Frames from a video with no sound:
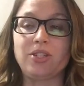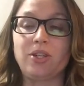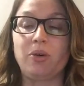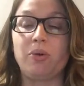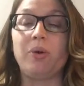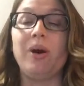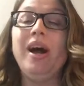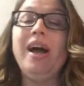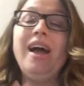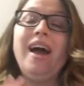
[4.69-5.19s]

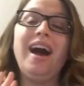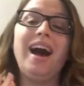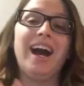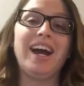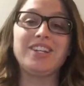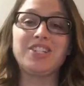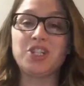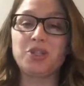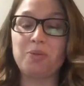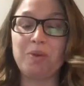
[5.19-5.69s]
So
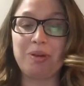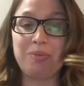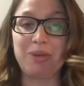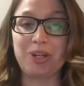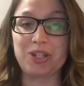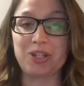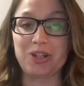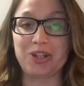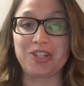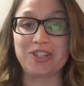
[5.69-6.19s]
I just want to
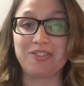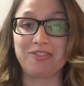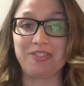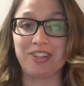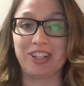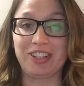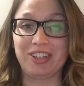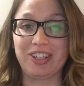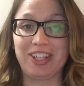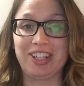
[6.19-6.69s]
make sure it's
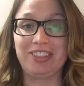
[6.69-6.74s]
very